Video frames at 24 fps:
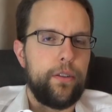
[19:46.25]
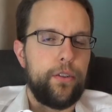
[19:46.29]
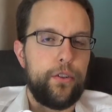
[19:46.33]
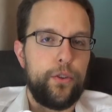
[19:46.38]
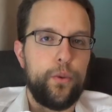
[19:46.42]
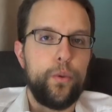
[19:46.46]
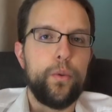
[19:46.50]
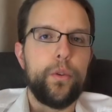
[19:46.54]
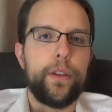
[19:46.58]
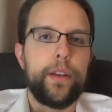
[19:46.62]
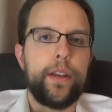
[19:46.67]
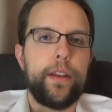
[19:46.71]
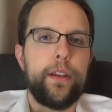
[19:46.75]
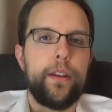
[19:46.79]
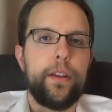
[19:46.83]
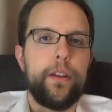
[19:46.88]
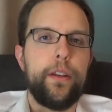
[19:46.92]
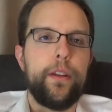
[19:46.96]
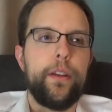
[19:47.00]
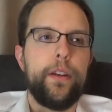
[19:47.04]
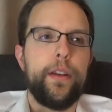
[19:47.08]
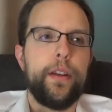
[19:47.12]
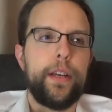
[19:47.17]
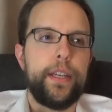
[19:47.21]
Dooley?
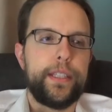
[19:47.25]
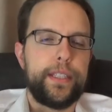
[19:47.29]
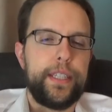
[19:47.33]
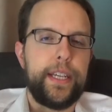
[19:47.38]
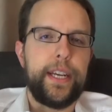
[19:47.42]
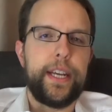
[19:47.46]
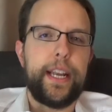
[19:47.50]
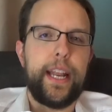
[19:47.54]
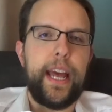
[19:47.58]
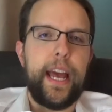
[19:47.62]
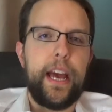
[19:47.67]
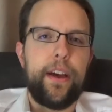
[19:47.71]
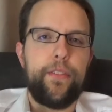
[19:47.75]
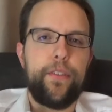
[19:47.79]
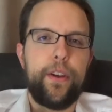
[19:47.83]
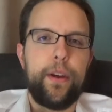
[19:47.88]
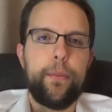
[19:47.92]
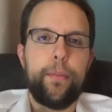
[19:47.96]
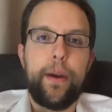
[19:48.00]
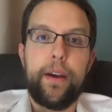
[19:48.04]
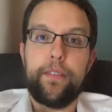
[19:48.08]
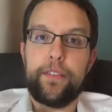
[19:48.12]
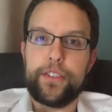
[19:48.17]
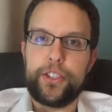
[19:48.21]
Is he going to have
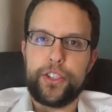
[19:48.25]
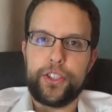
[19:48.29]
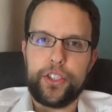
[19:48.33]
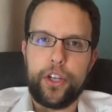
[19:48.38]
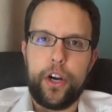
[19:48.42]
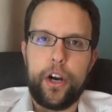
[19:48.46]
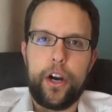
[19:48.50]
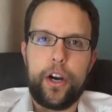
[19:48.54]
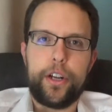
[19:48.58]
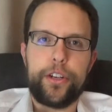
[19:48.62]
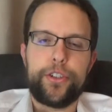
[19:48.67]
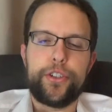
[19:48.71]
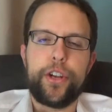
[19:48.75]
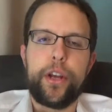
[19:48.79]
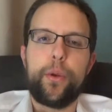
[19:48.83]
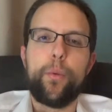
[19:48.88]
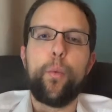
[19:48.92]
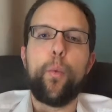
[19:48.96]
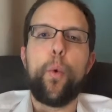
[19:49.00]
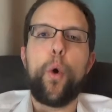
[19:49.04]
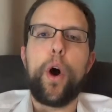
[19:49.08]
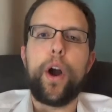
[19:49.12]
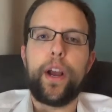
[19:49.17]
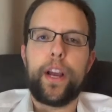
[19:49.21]
him have a scotch and
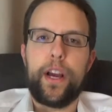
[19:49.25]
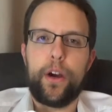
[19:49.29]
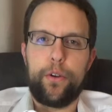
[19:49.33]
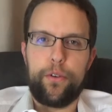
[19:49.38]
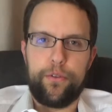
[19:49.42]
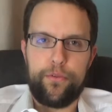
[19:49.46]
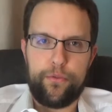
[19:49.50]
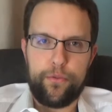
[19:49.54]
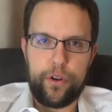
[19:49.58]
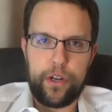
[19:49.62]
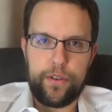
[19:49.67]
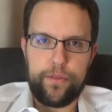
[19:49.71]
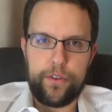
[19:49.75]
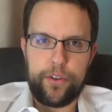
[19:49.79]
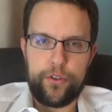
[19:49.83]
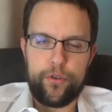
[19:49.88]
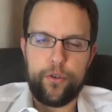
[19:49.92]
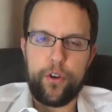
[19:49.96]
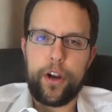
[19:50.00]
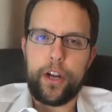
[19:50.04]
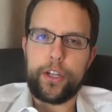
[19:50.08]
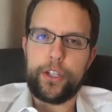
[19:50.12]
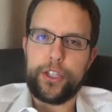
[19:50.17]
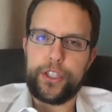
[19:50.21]
walk out in front of a
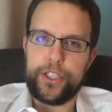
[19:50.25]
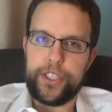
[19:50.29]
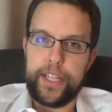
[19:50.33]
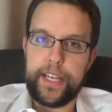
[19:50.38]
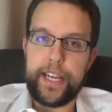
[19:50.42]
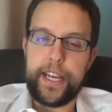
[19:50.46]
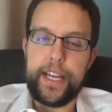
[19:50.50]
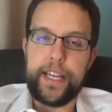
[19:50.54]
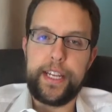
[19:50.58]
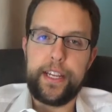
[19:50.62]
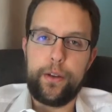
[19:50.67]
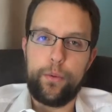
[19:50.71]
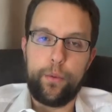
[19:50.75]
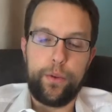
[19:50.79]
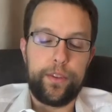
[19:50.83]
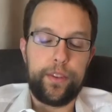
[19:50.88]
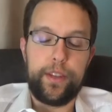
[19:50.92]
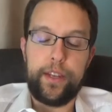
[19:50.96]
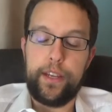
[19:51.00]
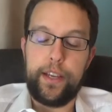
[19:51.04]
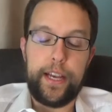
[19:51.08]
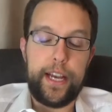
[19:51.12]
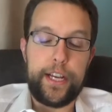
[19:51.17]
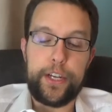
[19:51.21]
truck just like he did with
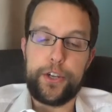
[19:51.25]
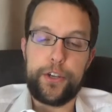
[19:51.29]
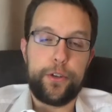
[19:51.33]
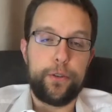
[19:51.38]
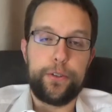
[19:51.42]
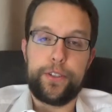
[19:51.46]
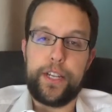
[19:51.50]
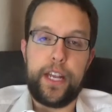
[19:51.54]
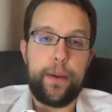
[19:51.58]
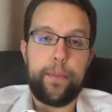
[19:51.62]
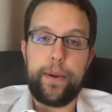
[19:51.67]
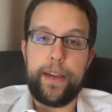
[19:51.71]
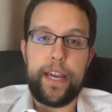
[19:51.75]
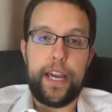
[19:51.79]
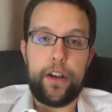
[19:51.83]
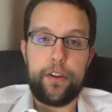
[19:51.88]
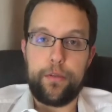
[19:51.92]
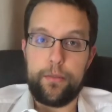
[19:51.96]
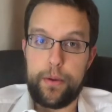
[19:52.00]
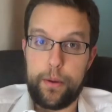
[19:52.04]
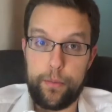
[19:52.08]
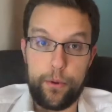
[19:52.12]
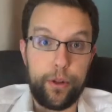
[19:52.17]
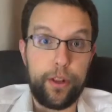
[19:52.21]
the agent whose name I can't
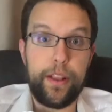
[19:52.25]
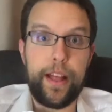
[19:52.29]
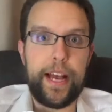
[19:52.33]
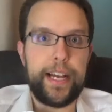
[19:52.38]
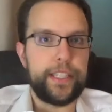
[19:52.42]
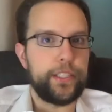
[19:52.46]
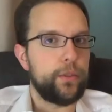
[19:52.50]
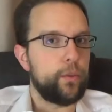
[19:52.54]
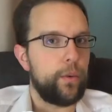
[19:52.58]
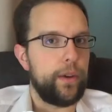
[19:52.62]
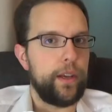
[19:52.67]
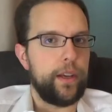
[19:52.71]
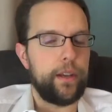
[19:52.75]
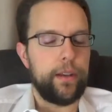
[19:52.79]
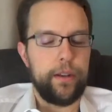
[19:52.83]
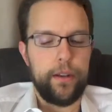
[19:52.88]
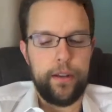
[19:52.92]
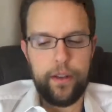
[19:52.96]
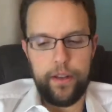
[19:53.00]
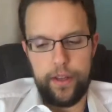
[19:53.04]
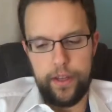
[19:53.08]
remember last week?